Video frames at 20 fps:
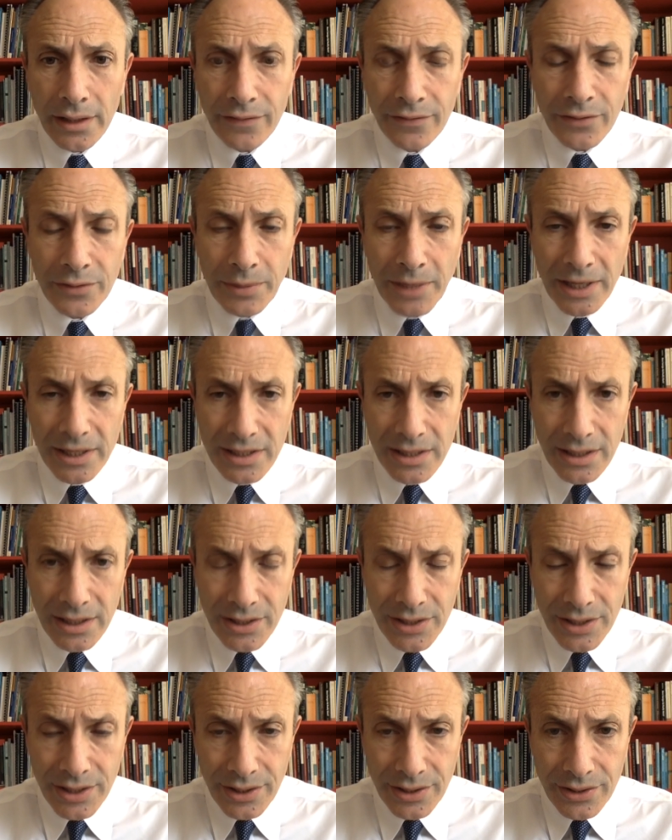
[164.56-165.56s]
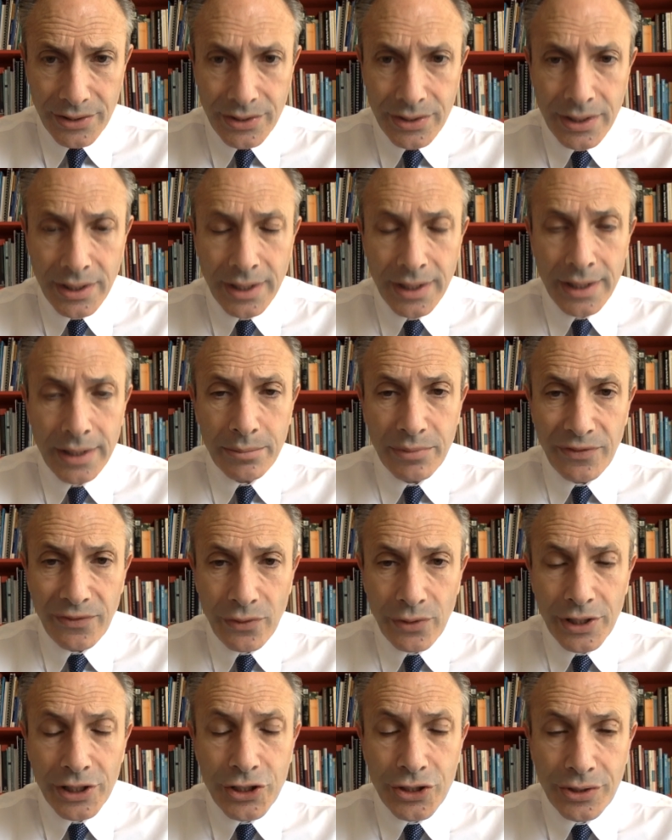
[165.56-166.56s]
for about 6 years
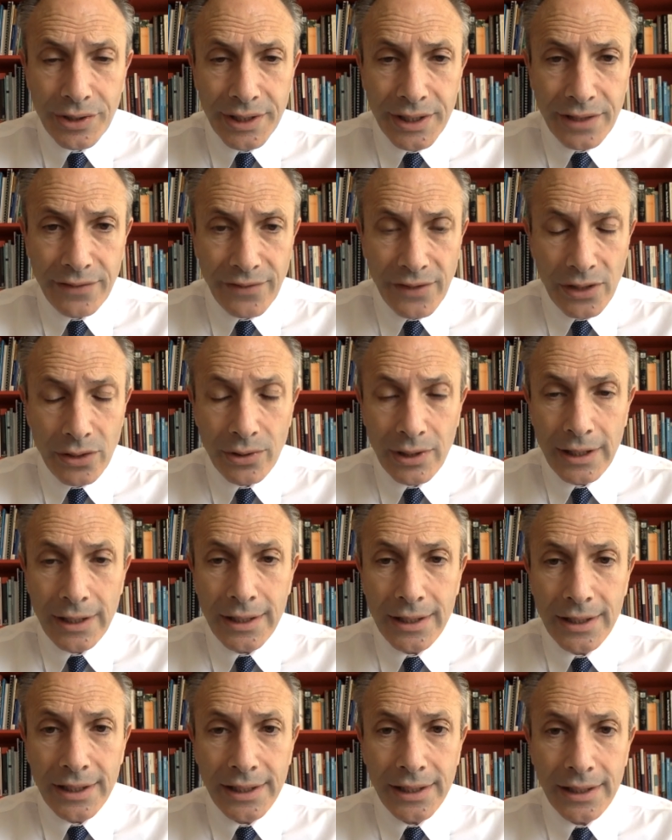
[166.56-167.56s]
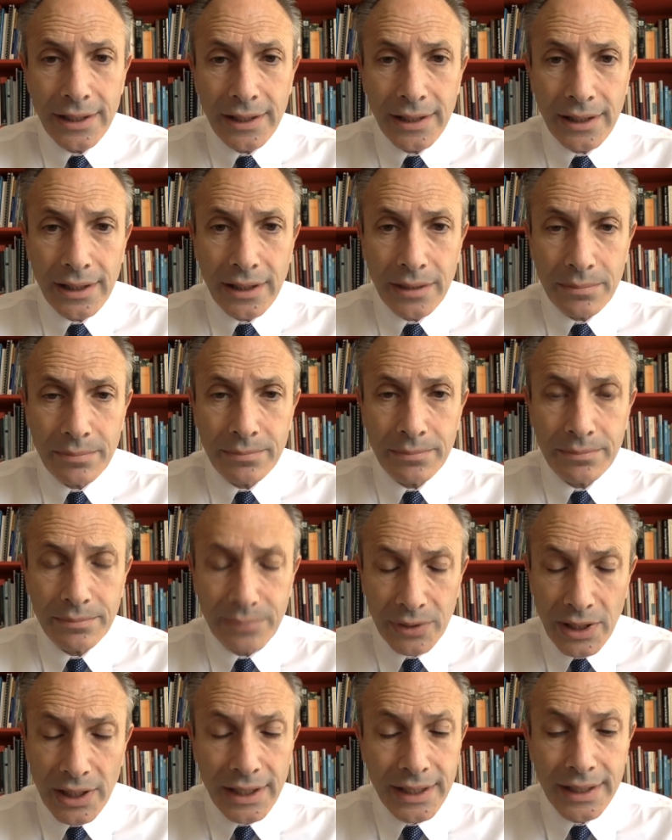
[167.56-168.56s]
before he joined FAO, clearly
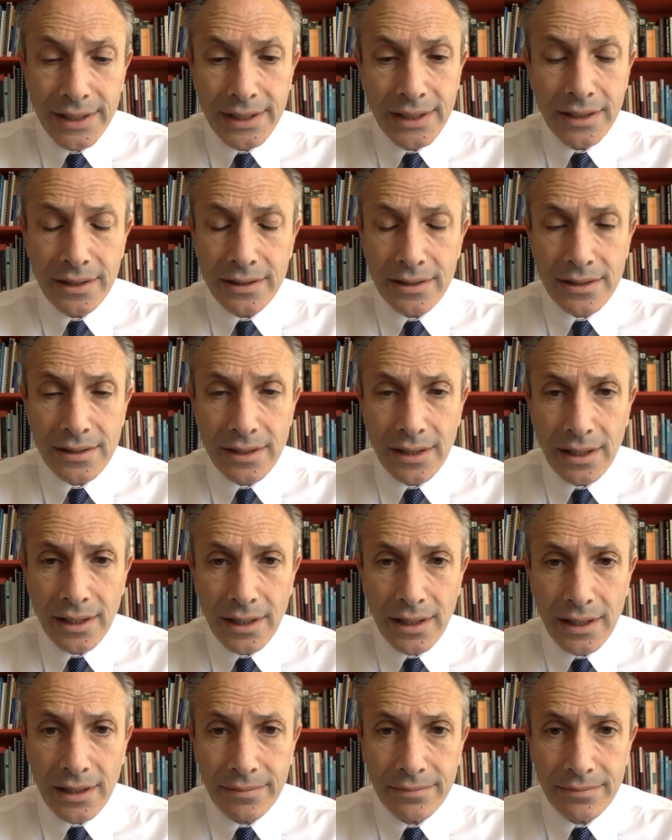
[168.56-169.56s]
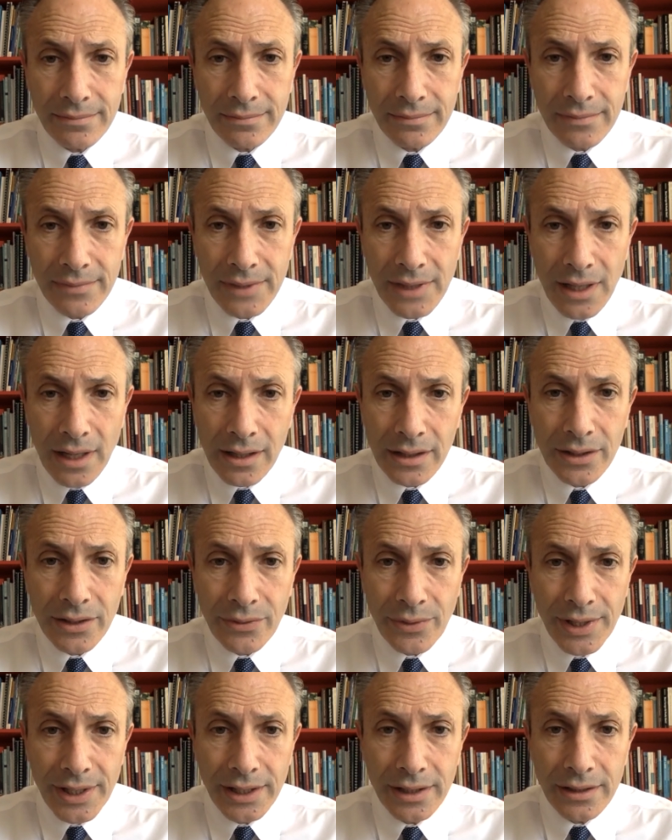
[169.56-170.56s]
he does. The
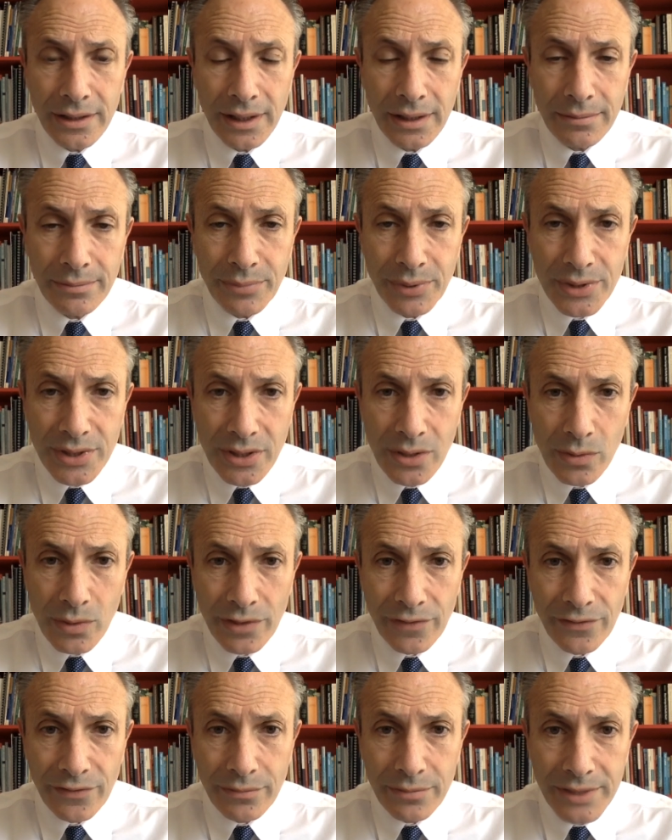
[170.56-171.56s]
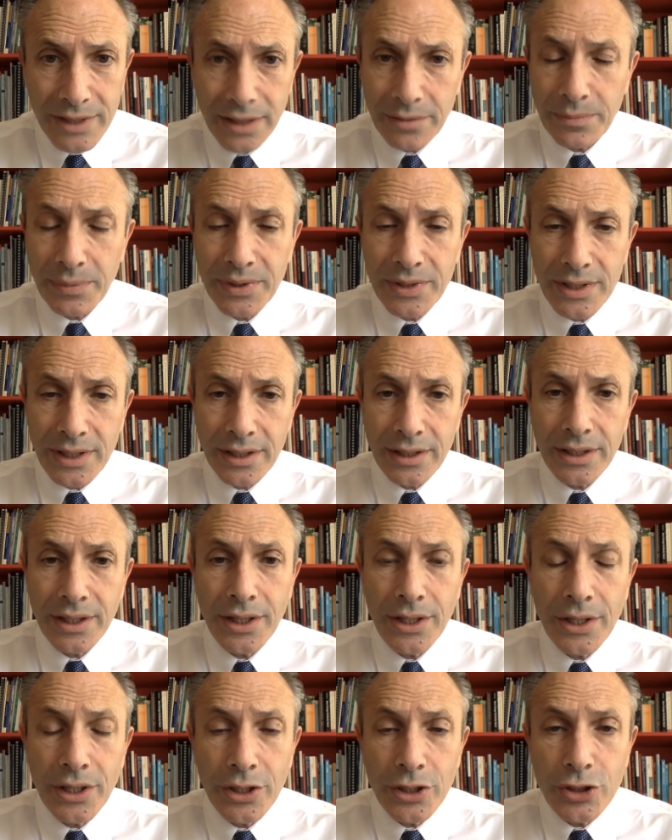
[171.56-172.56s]
hunger rate in Brazil went from 10%
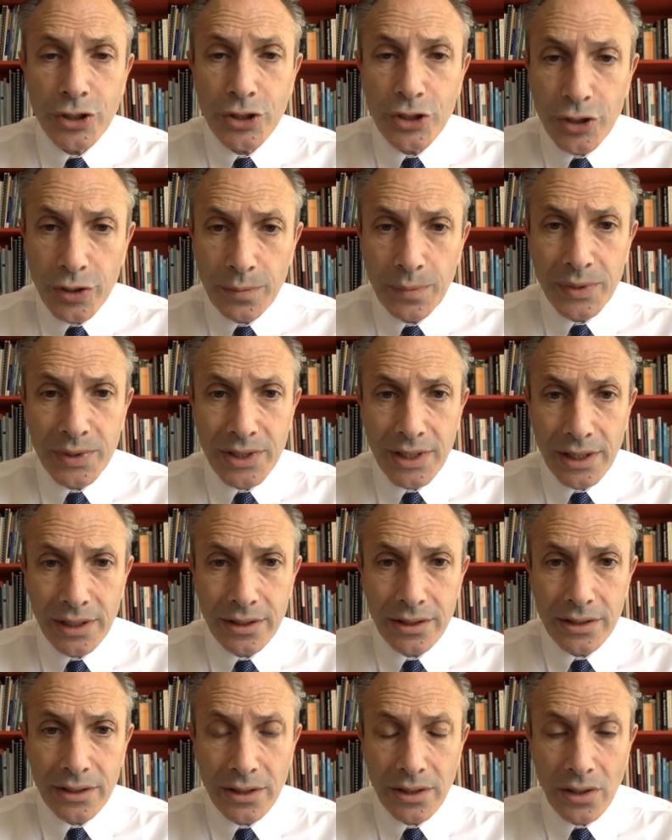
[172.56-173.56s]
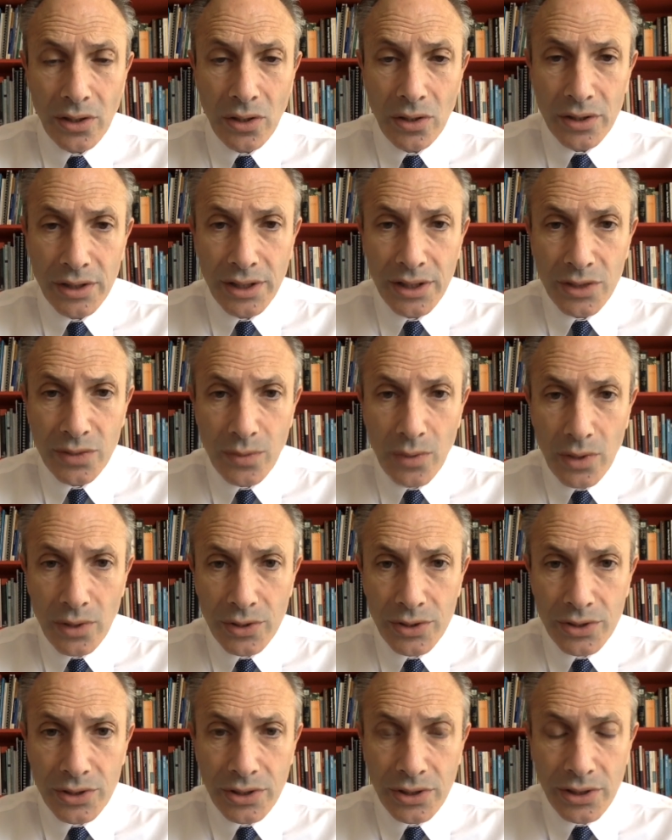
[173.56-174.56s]
to 2% on his
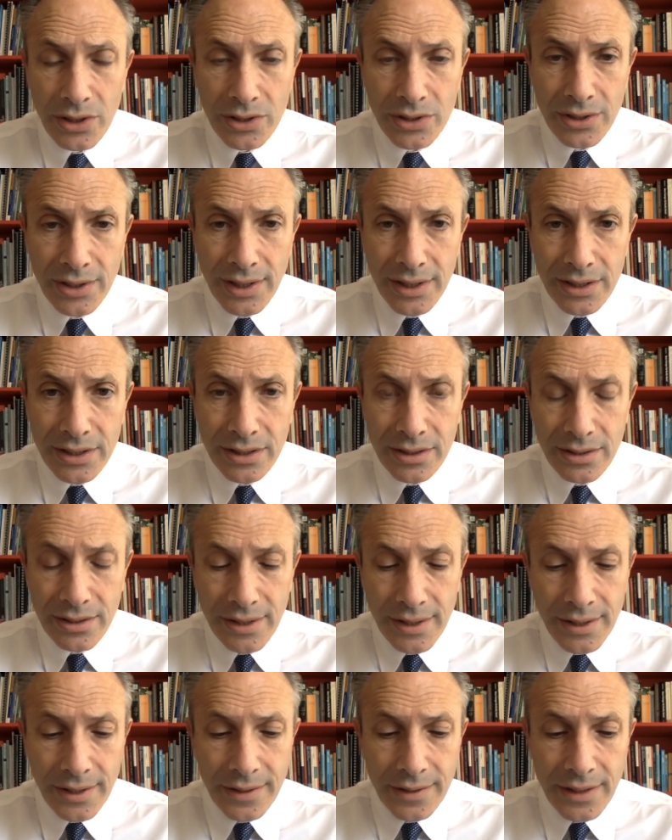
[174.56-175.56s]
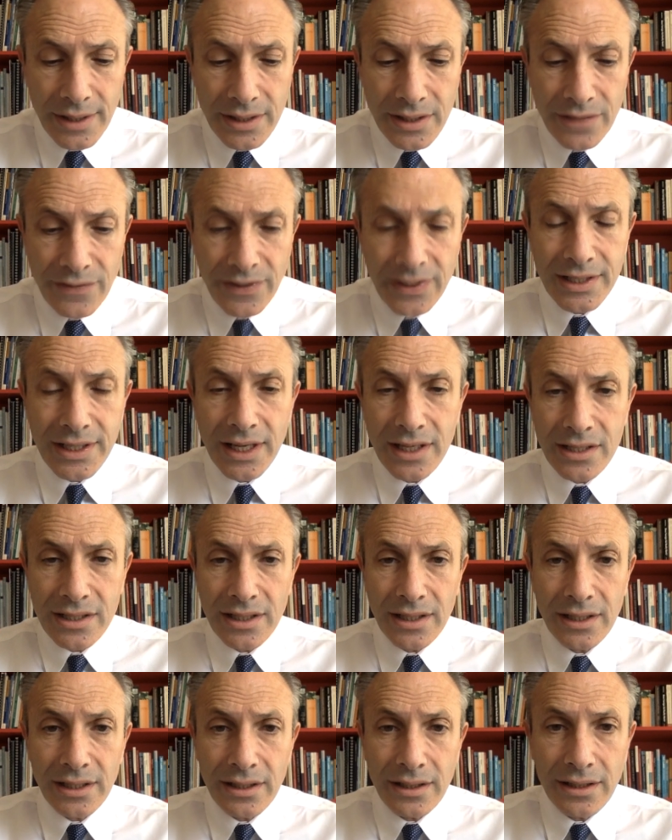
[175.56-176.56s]
watch. So that's a
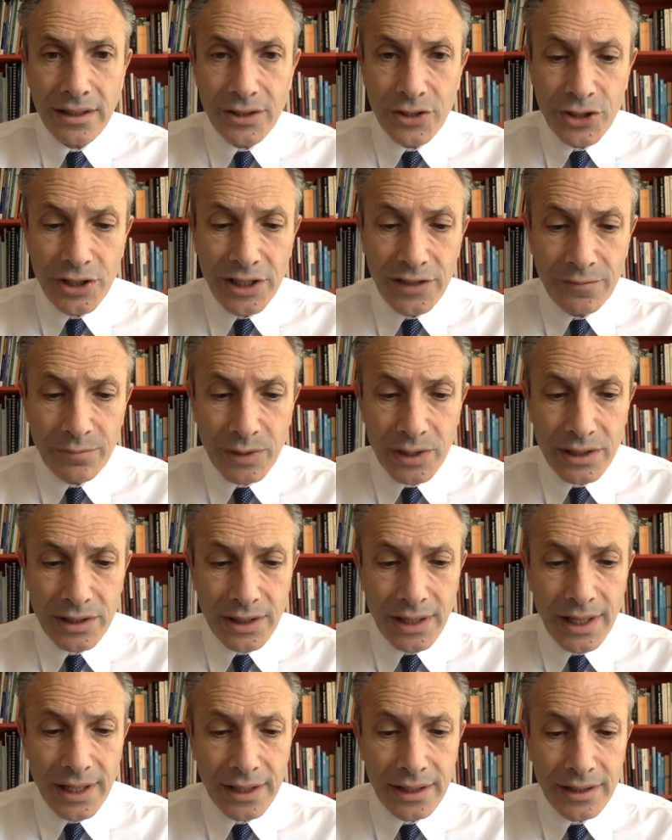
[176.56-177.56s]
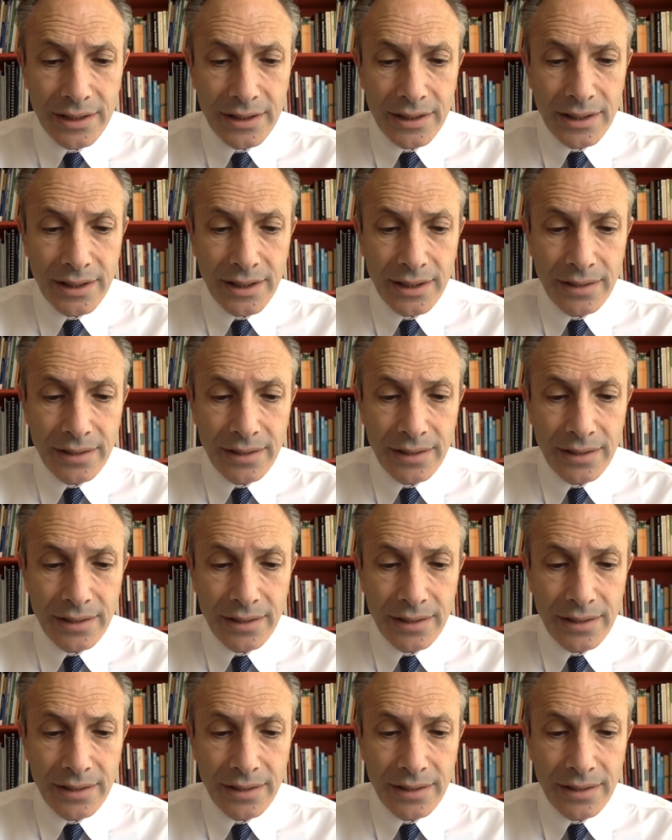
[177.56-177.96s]
fantastic achievement, and